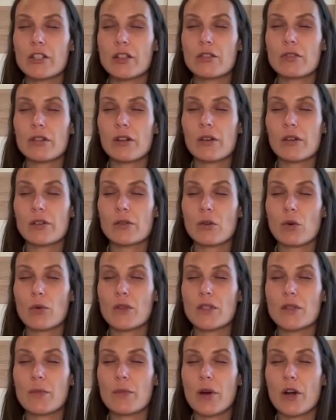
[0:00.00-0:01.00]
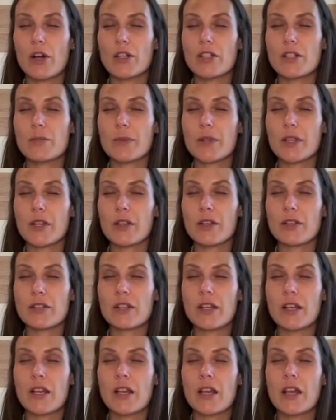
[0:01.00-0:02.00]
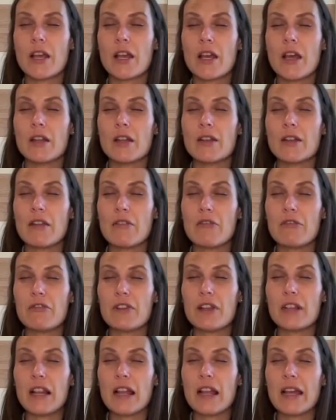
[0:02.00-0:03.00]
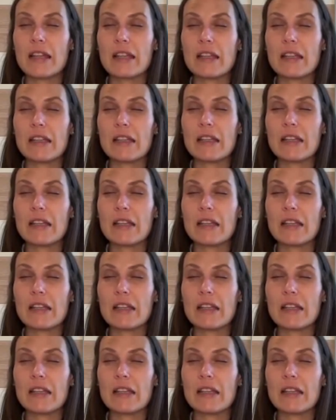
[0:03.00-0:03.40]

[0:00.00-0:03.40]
So there's always parts because they feel like